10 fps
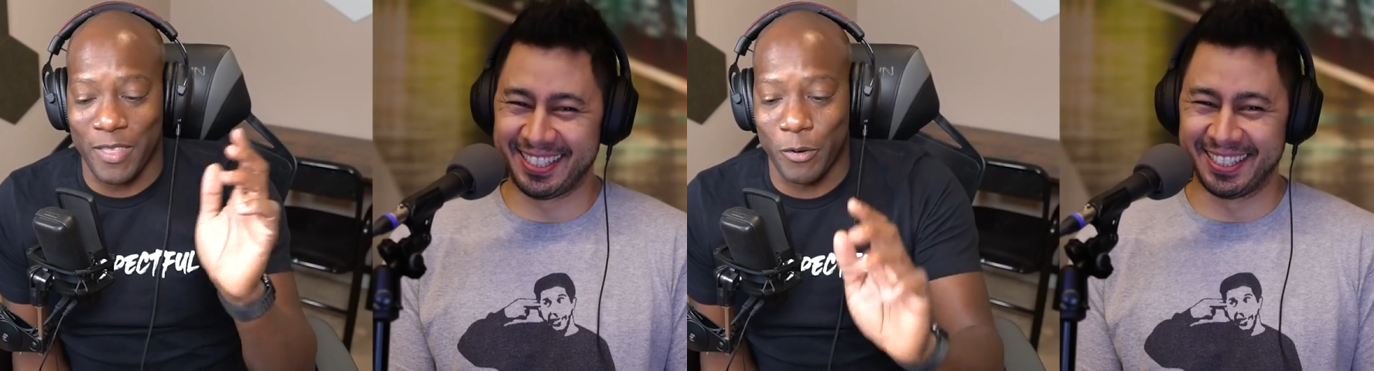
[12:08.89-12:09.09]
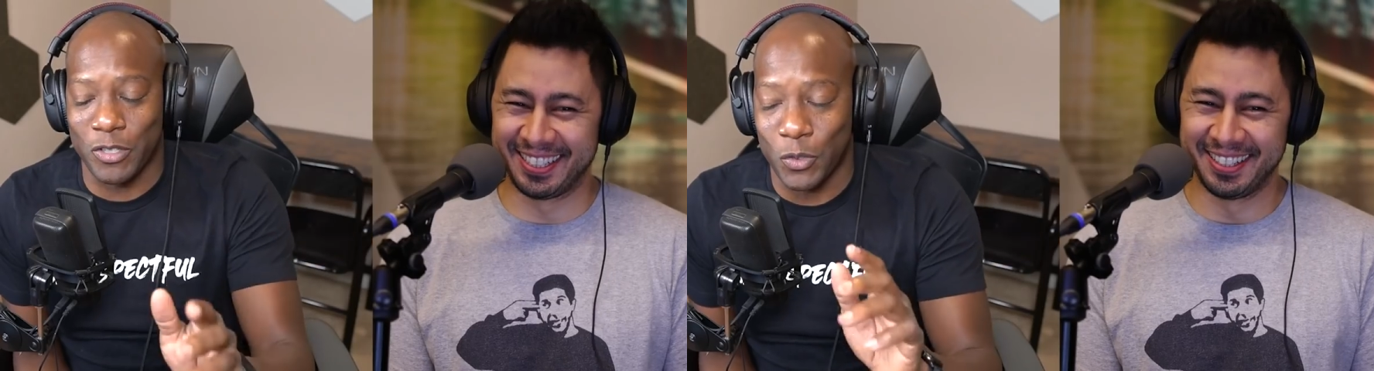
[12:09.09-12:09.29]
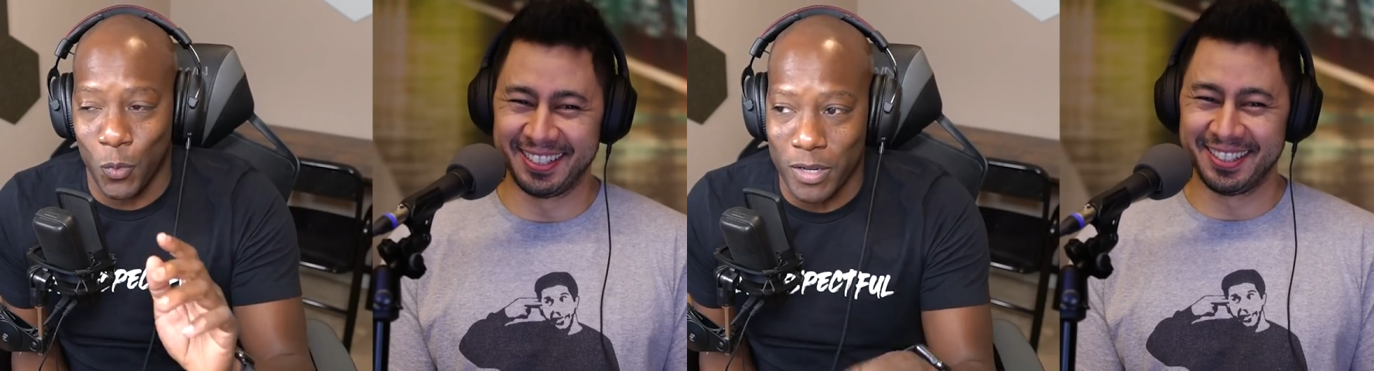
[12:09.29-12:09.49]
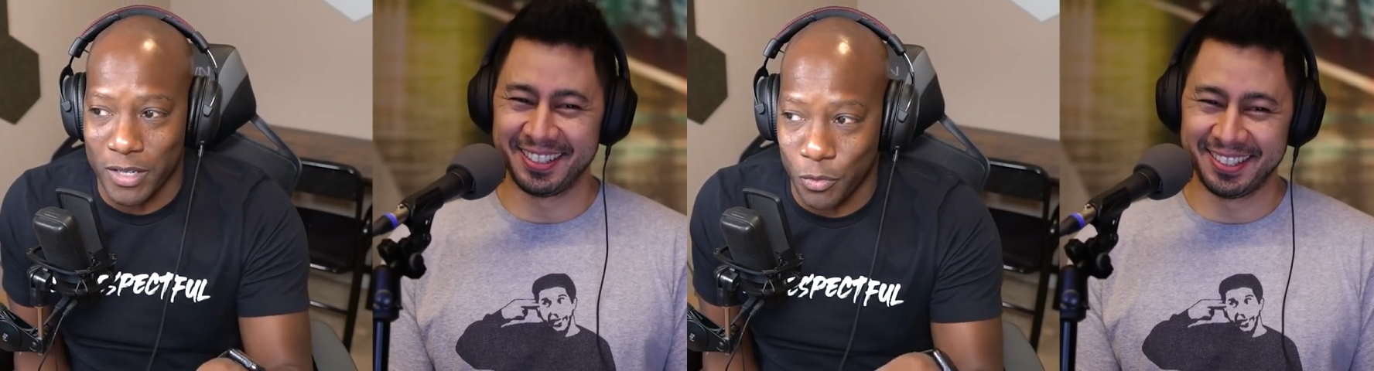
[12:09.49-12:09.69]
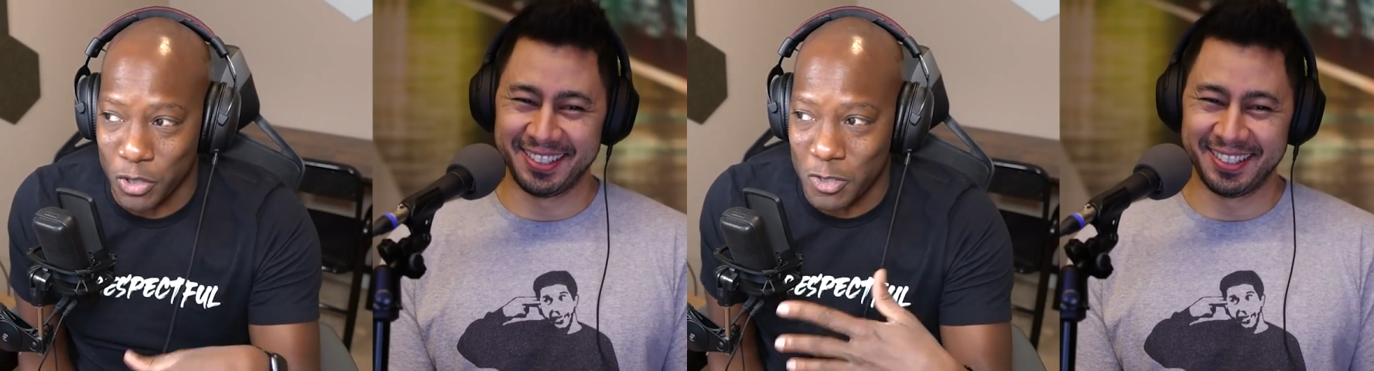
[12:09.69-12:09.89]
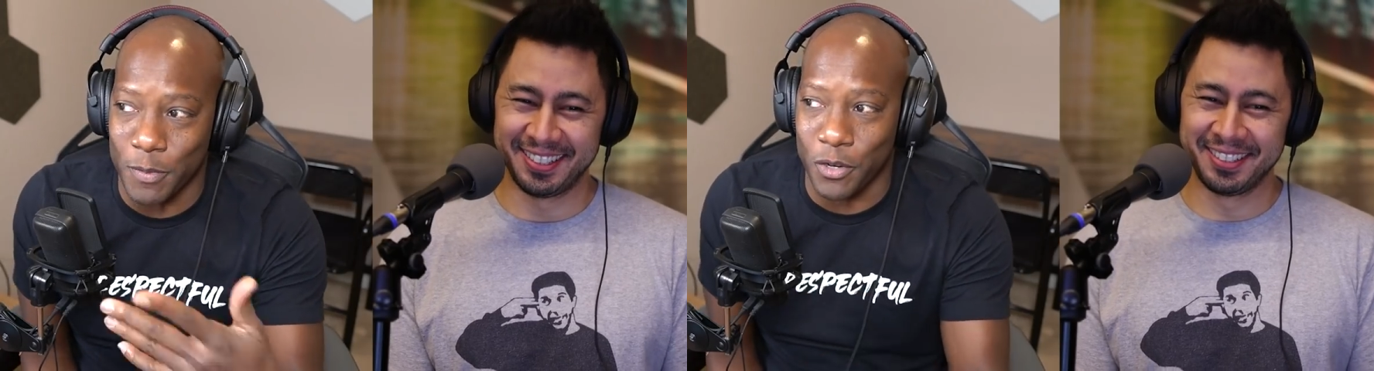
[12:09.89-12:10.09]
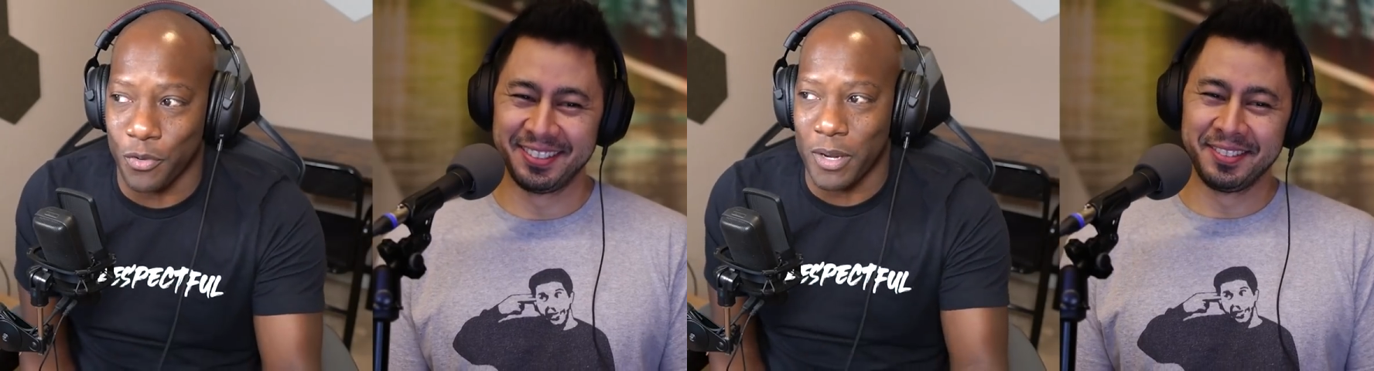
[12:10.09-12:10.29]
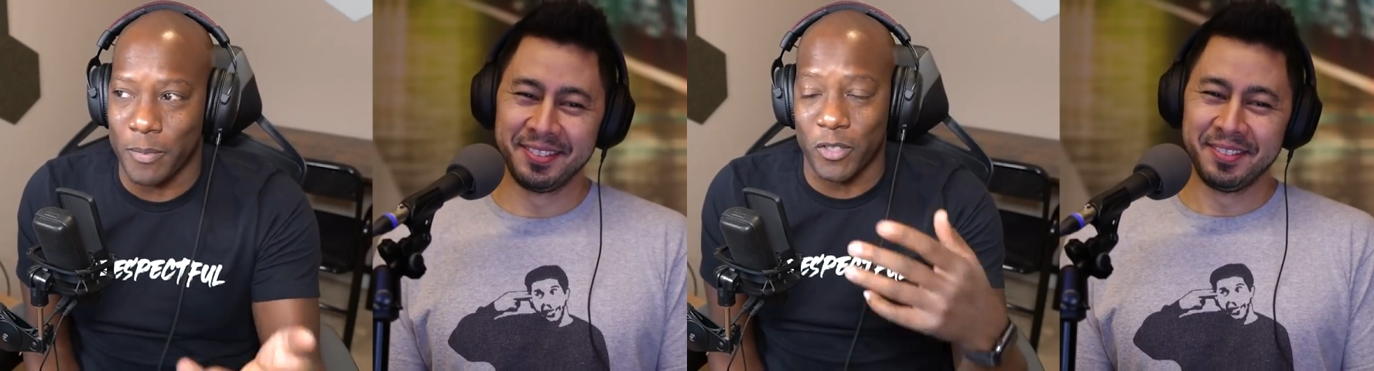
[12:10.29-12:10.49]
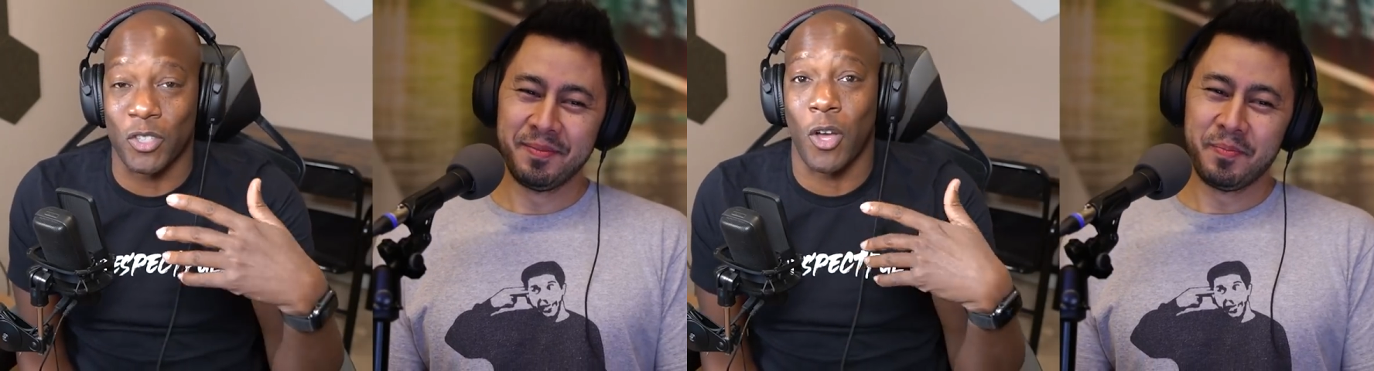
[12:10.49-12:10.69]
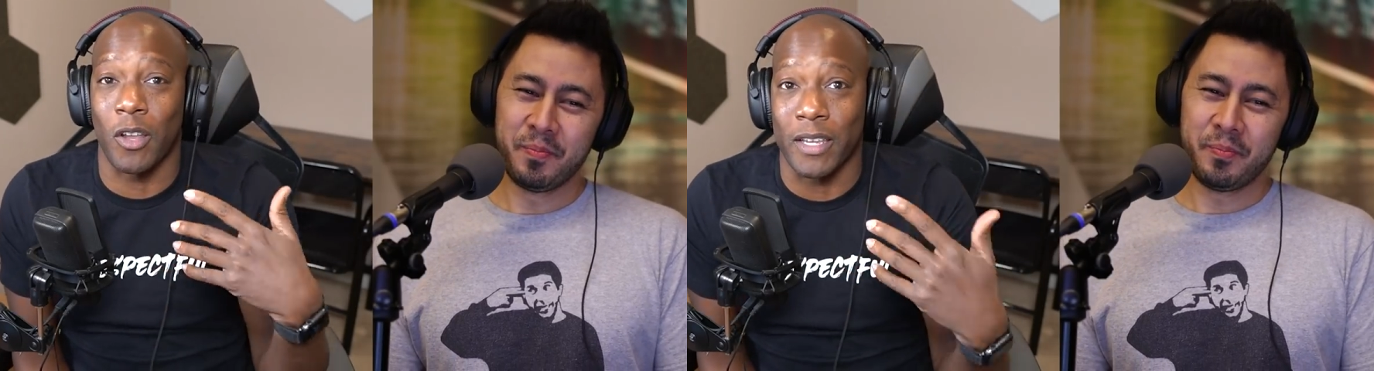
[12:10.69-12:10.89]
Speaker 1: there was this one Krispy Kreme. They used
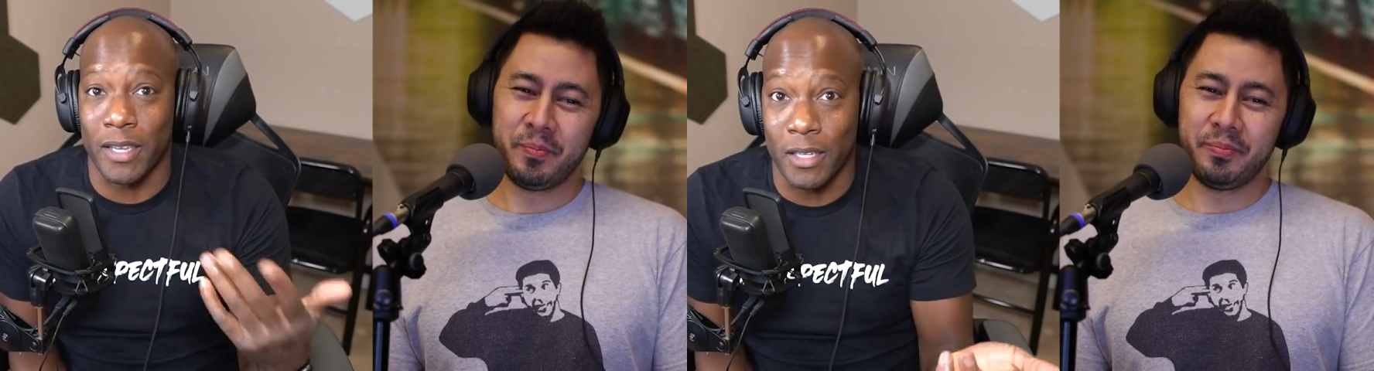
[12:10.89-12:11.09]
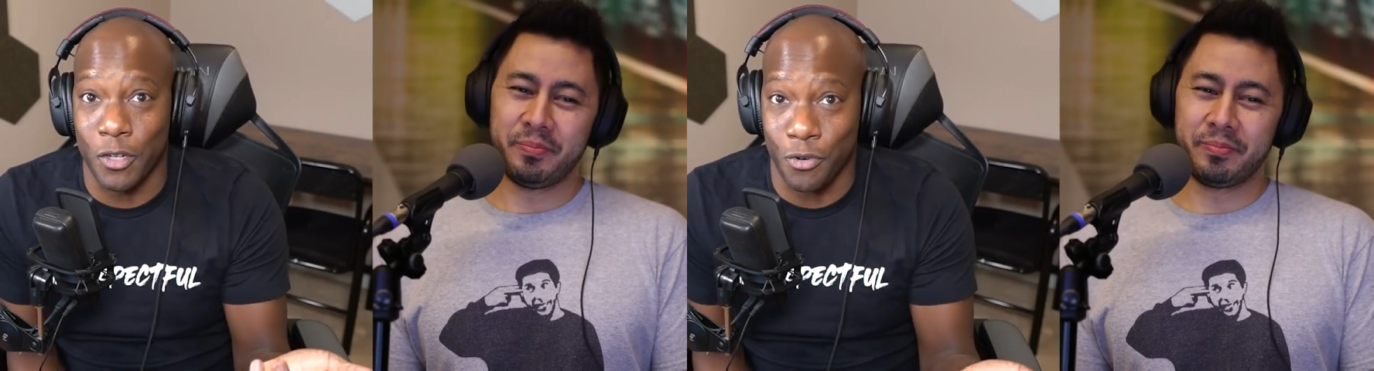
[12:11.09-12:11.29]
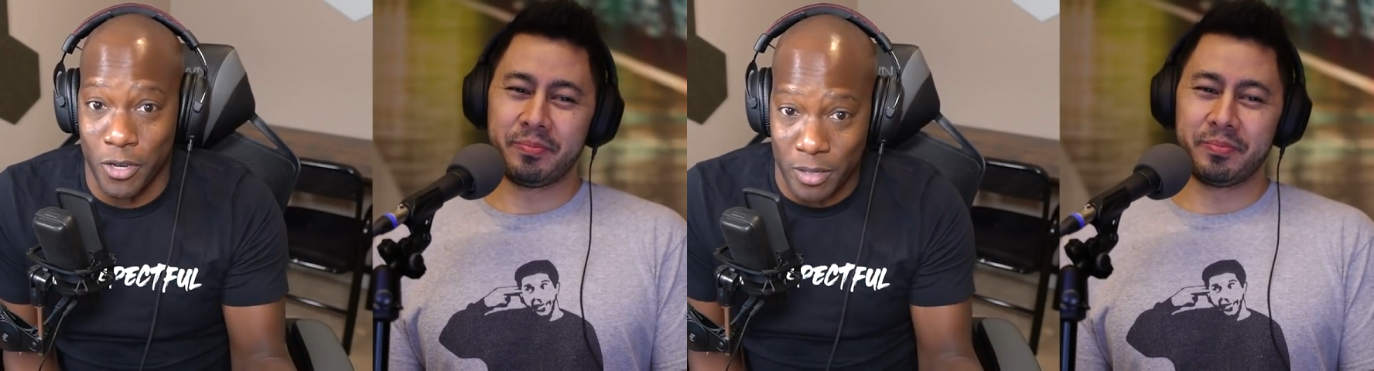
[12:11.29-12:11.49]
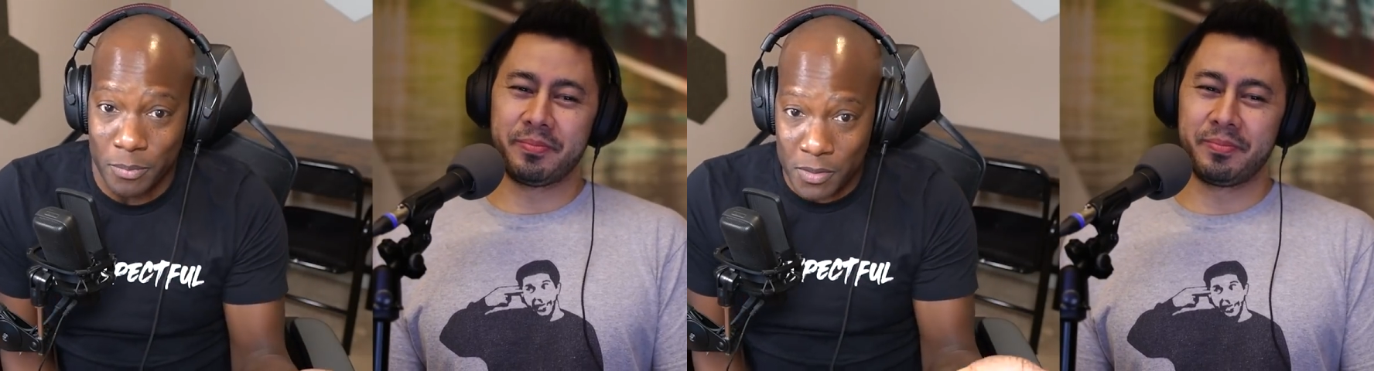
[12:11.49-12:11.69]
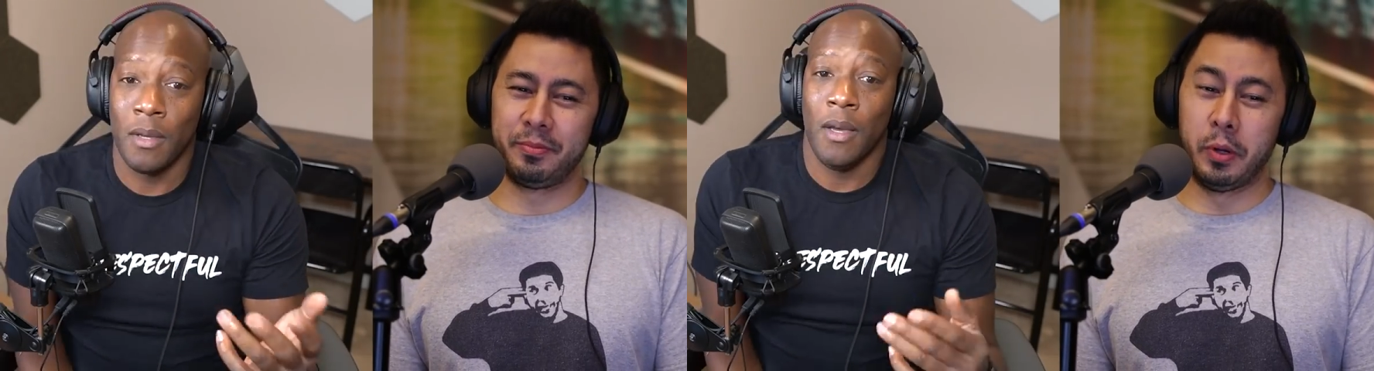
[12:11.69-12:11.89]
to call it Killer Creams.